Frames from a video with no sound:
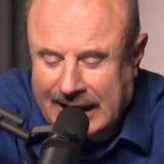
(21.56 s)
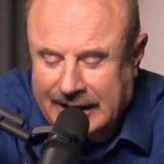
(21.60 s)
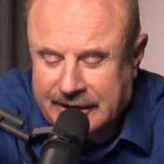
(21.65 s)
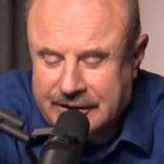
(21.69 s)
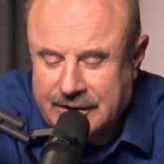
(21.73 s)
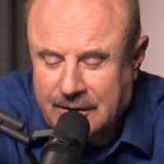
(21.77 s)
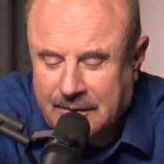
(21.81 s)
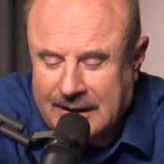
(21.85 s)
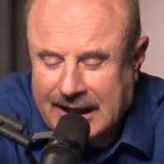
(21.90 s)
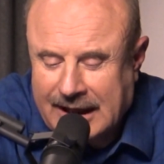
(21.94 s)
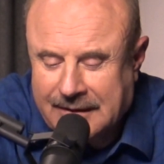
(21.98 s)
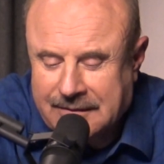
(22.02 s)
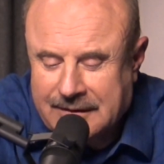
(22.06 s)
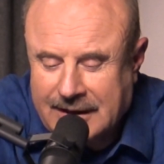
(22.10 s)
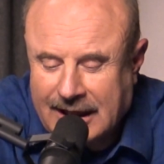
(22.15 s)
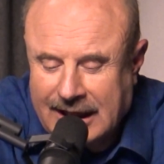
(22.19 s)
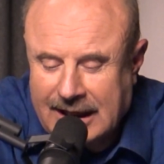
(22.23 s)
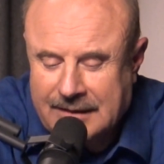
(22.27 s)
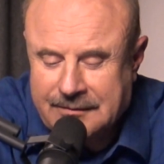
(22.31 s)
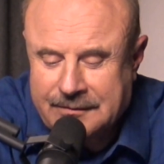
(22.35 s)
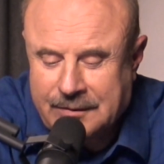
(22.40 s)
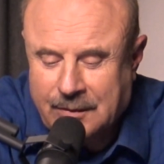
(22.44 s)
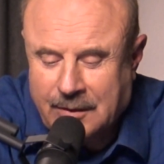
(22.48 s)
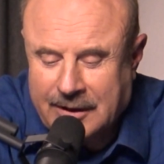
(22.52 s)
I just don't have
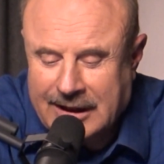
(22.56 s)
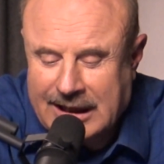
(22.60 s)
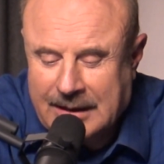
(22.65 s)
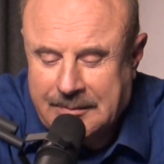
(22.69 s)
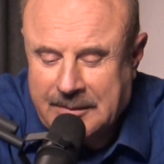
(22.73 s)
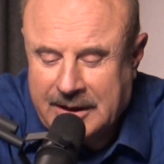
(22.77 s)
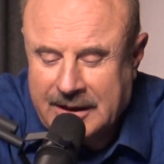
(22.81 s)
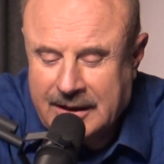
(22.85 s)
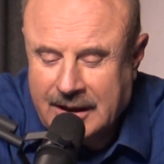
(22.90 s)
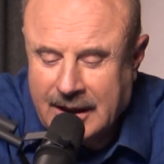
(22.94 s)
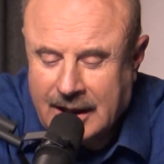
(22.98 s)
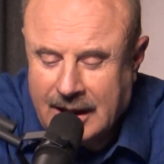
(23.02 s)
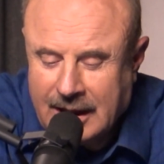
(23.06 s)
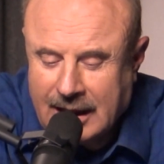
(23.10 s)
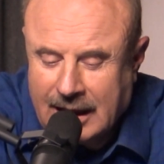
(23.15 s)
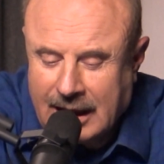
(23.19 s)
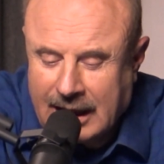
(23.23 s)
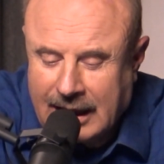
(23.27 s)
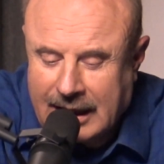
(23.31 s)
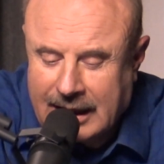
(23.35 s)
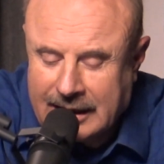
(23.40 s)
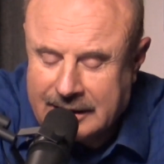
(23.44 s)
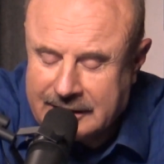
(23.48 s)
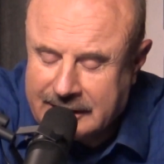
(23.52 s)
time for it." I mean,
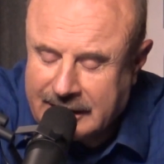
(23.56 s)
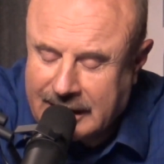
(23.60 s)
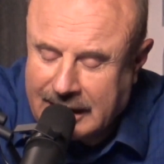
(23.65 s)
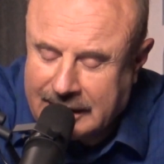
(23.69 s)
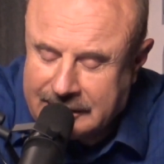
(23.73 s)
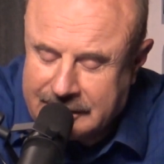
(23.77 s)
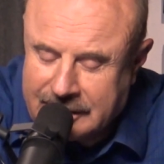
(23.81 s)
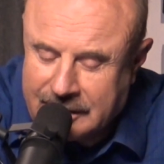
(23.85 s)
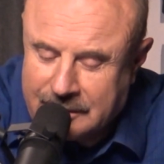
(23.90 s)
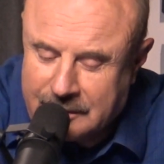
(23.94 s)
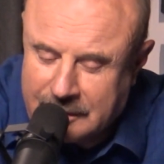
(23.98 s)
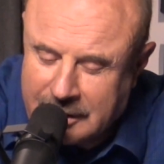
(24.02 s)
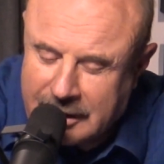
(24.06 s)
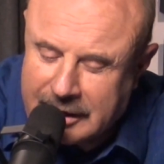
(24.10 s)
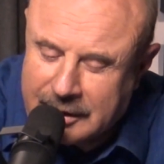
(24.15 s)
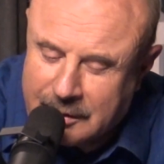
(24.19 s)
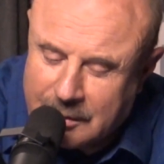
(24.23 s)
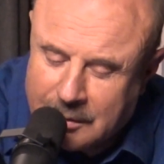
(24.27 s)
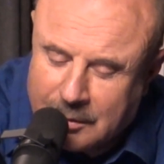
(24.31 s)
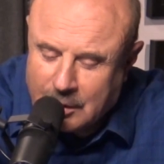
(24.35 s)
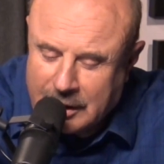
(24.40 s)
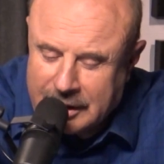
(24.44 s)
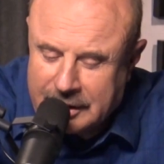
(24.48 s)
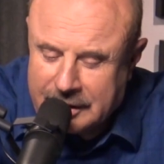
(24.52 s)
I, I said, "Really?
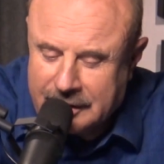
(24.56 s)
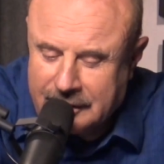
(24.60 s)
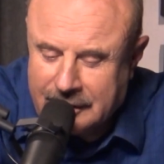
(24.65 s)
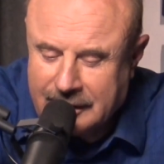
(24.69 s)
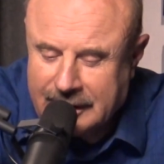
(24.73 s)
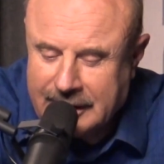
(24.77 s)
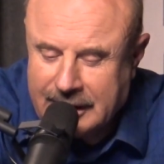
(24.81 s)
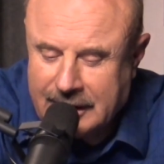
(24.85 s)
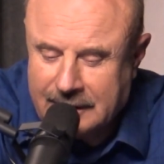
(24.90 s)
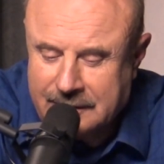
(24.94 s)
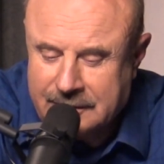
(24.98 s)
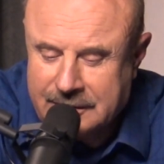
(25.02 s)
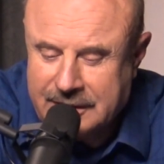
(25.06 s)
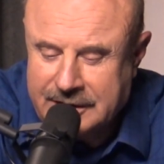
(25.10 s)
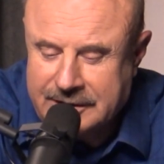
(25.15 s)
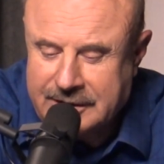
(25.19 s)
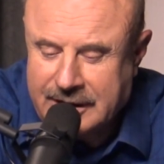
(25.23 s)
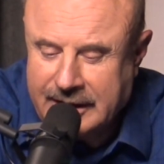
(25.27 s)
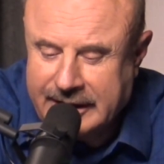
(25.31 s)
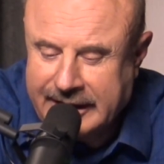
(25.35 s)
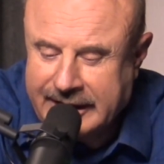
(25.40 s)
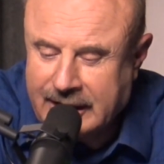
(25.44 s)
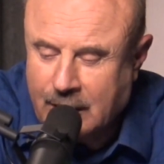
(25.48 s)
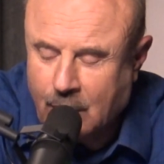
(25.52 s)
Where do you live?" She
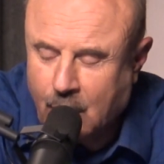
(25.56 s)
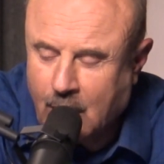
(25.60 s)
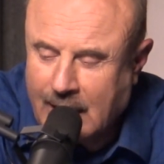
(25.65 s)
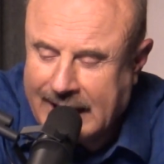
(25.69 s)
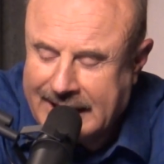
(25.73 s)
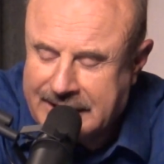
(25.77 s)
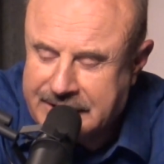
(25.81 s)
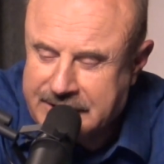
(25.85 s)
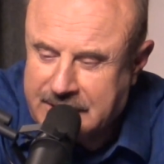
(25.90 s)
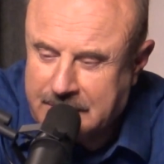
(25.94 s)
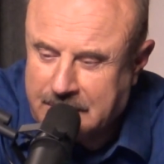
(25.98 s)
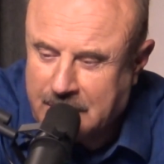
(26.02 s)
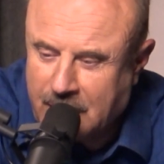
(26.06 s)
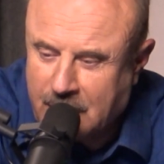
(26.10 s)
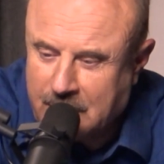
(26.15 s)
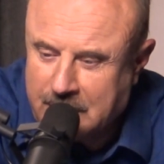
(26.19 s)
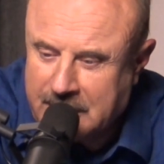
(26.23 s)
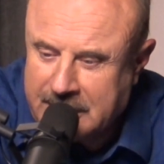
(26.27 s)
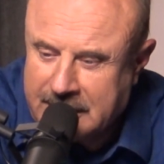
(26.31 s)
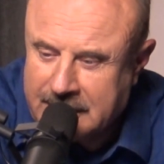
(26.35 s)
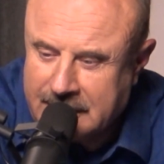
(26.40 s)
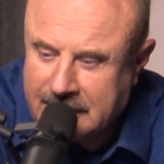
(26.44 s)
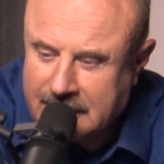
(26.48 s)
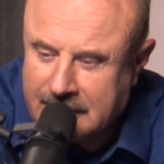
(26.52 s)
said, "In a white
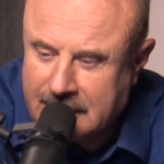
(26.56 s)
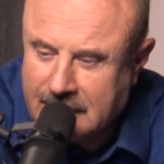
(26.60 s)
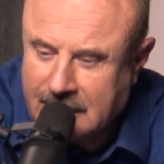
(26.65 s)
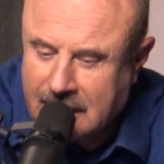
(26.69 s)
suburban."